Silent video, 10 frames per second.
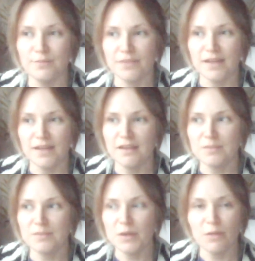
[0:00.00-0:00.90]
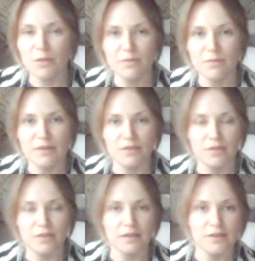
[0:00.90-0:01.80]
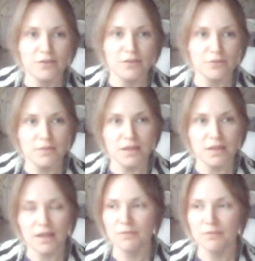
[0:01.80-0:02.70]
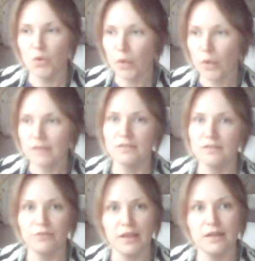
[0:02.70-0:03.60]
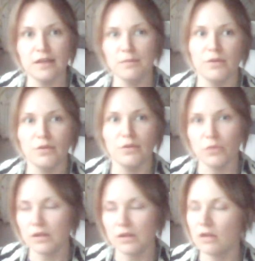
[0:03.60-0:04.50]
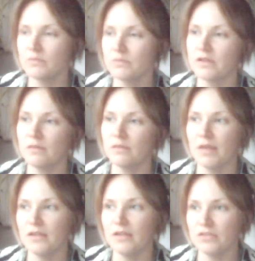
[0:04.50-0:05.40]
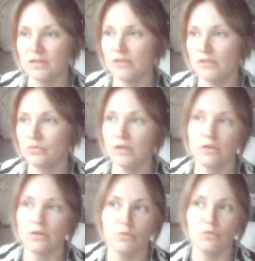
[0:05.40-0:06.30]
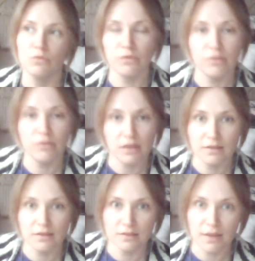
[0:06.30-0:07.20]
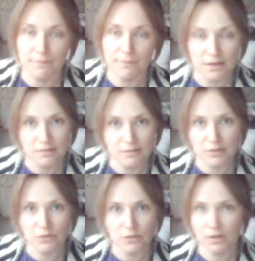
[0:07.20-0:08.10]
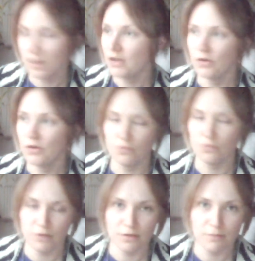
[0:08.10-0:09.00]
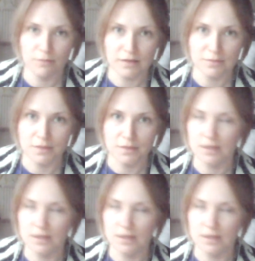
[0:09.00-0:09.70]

And it's become a bit of a thing now for me. I'm quite defiant about it when it comes up. I don't care what the thing is that I'm meant to be doing or where I'm meant to be.